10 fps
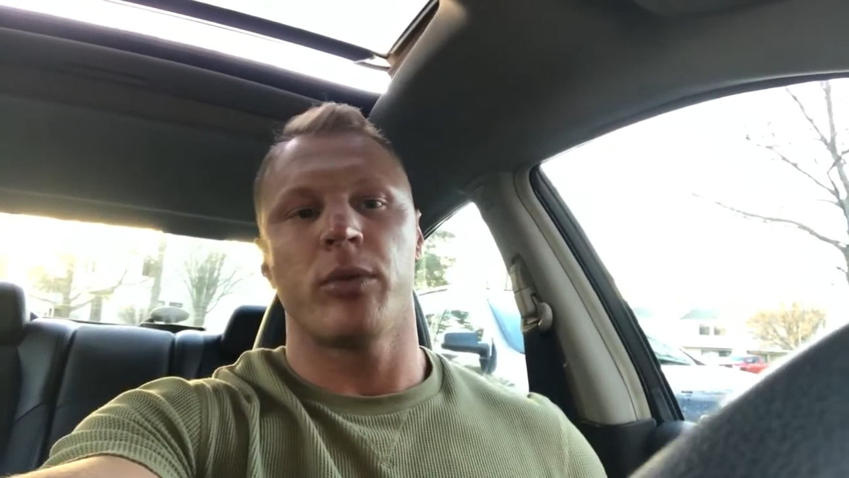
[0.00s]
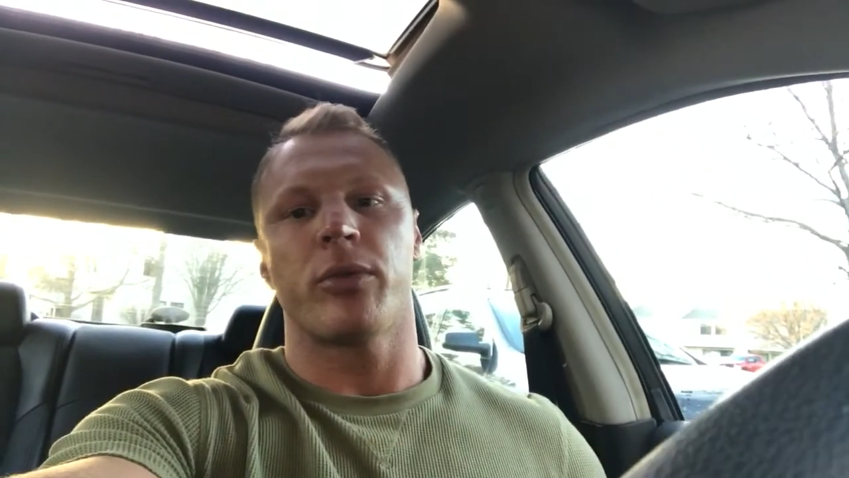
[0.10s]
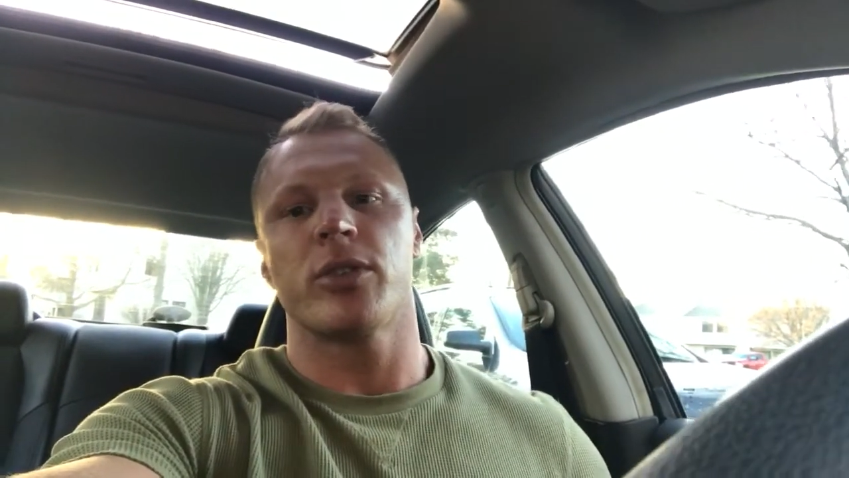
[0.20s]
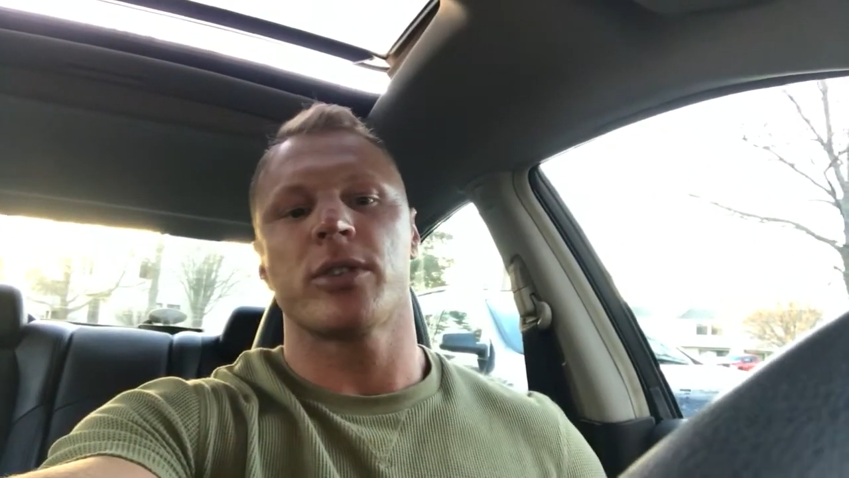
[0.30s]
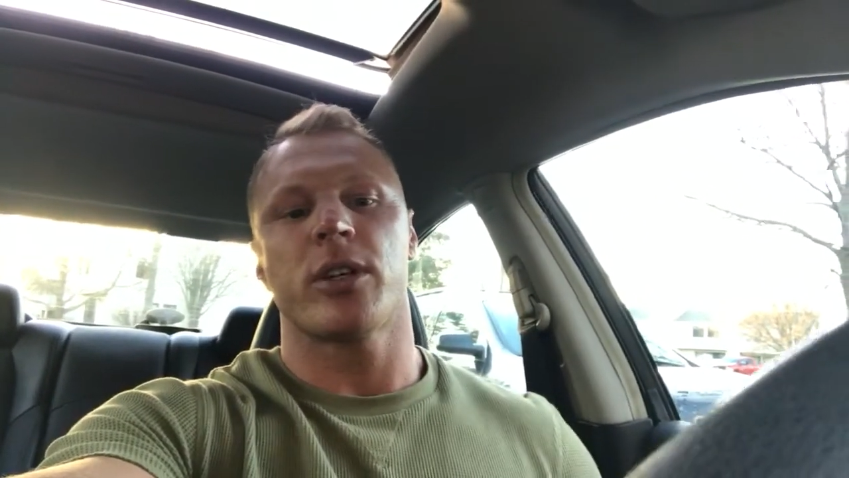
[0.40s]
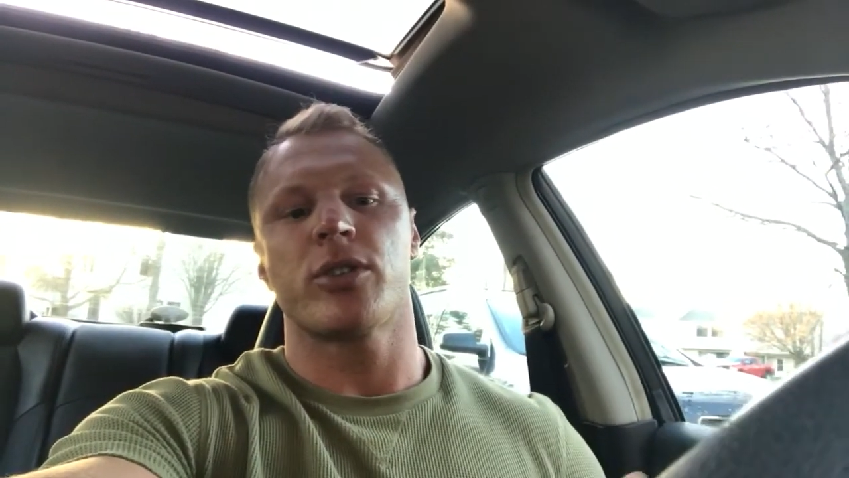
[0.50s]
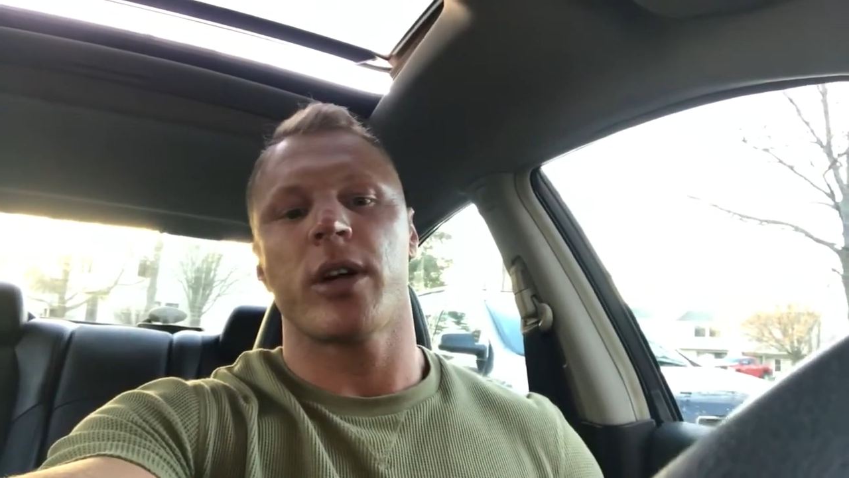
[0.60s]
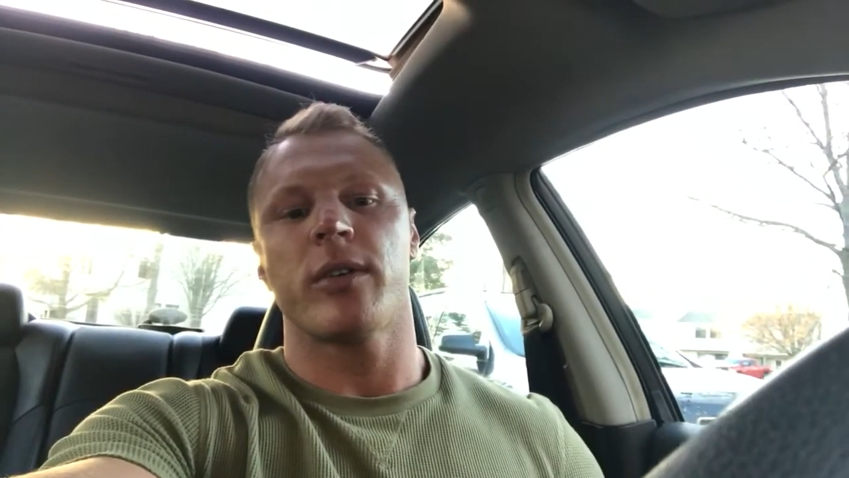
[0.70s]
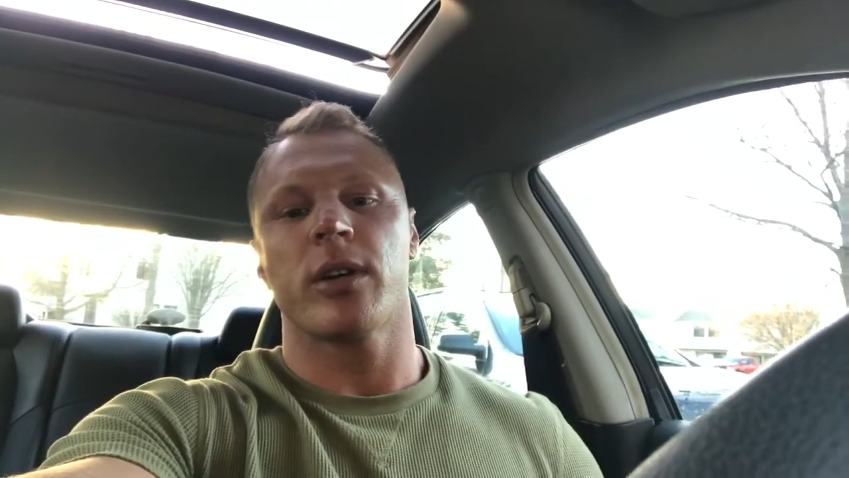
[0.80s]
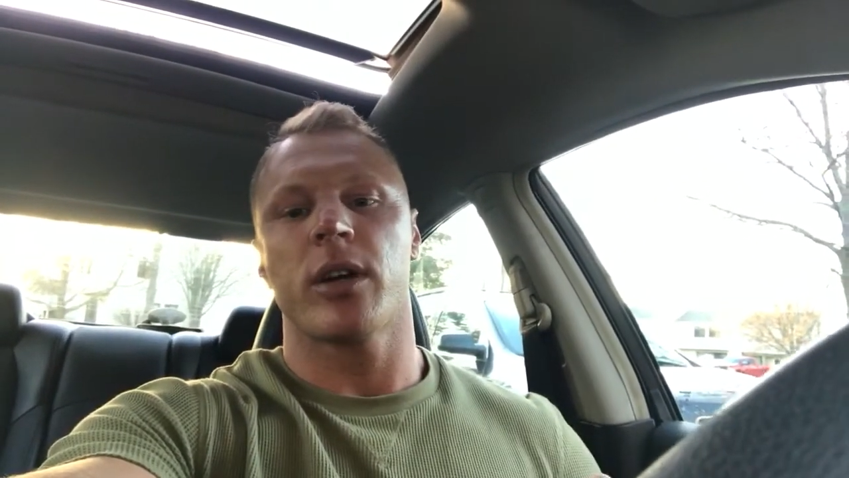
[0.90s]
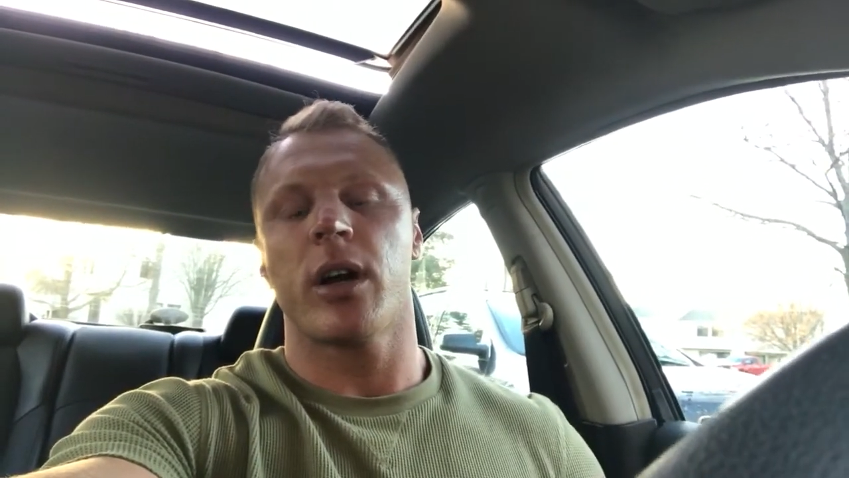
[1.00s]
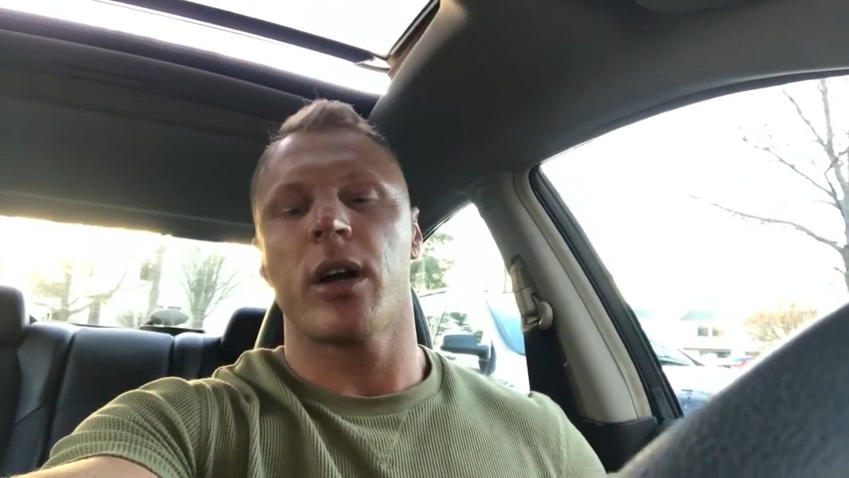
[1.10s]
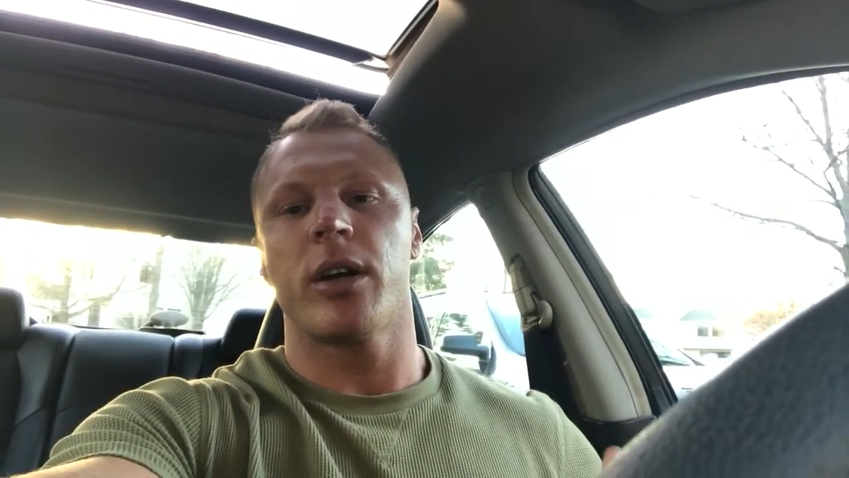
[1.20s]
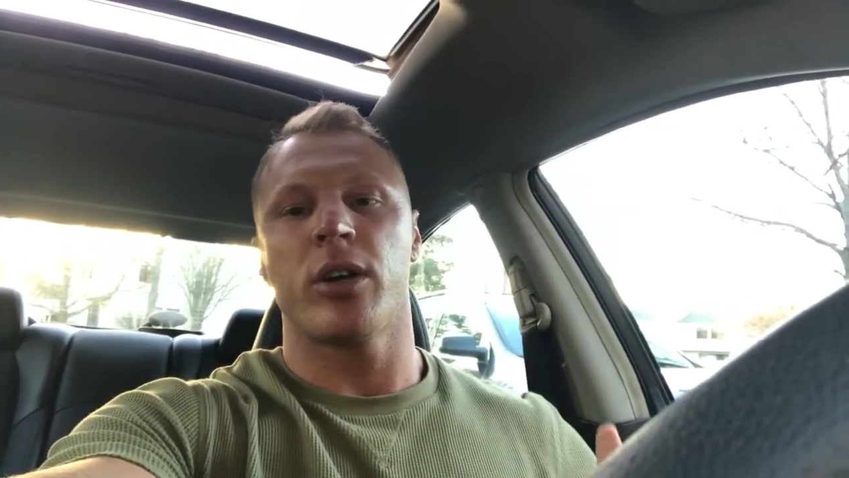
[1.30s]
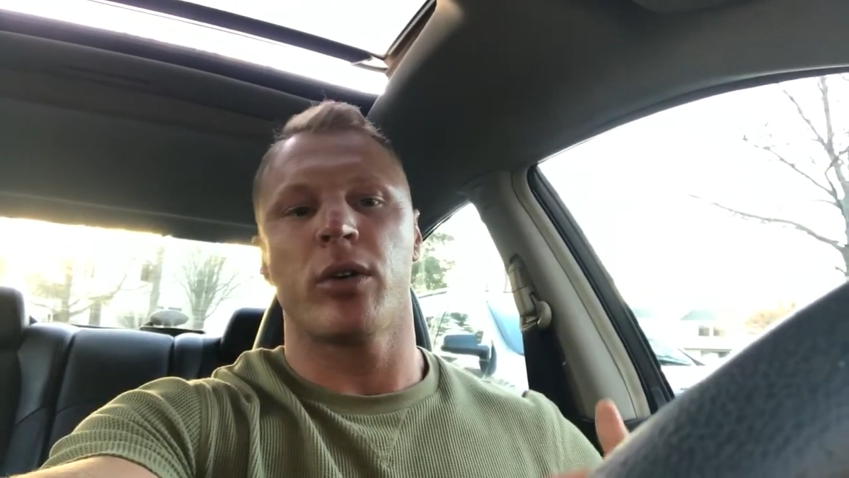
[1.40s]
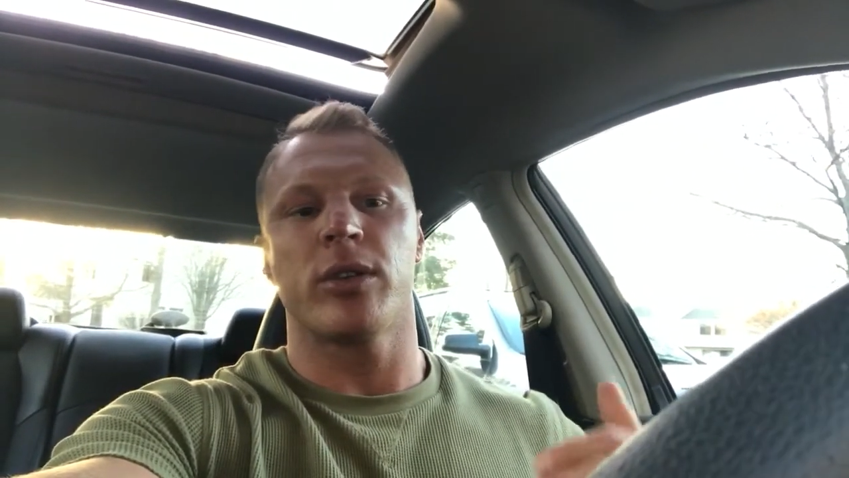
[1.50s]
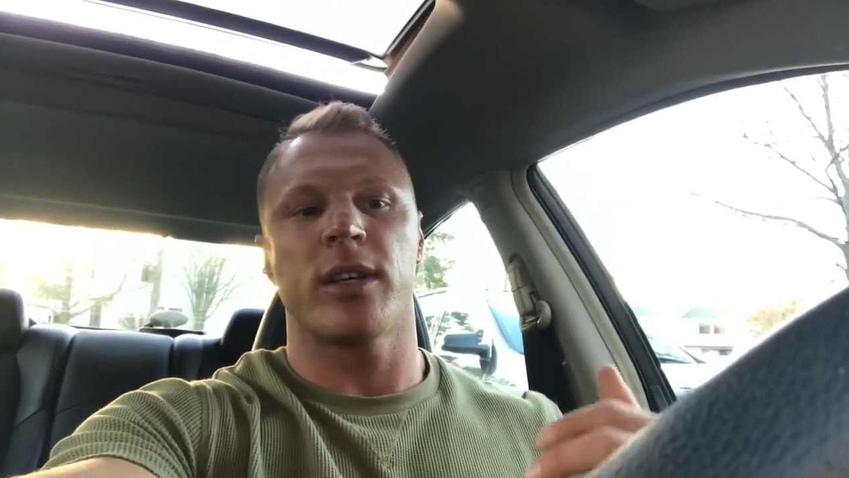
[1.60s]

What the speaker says: first started driving a car, you know,